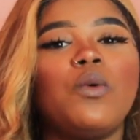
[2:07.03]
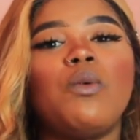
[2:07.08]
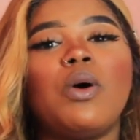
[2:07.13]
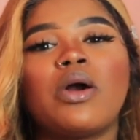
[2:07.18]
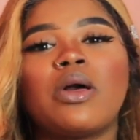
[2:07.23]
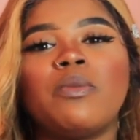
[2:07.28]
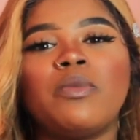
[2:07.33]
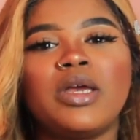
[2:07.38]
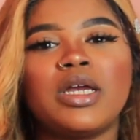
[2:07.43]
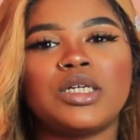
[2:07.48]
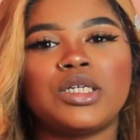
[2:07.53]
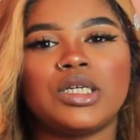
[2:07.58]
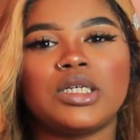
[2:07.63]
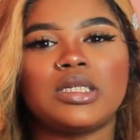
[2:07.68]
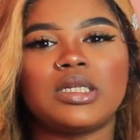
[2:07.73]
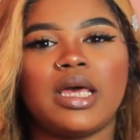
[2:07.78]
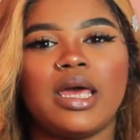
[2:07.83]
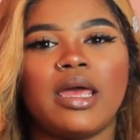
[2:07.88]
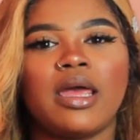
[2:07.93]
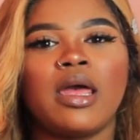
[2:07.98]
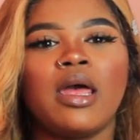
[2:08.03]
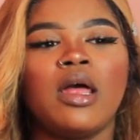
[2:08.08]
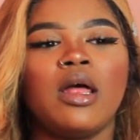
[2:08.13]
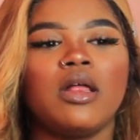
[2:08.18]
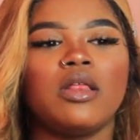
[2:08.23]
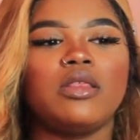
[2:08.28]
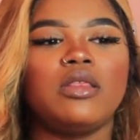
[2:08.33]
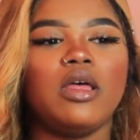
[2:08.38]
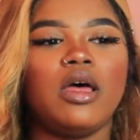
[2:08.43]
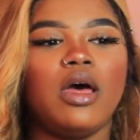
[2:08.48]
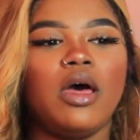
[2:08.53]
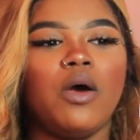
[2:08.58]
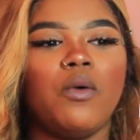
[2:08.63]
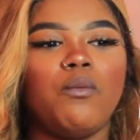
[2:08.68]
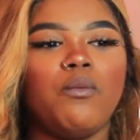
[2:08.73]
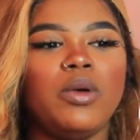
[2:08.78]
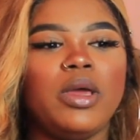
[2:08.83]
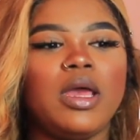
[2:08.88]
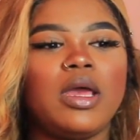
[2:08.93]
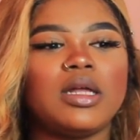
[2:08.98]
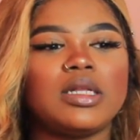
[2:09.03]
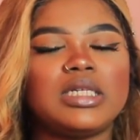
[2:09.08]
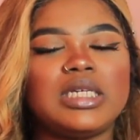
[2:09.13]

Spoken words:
welcome week is just the week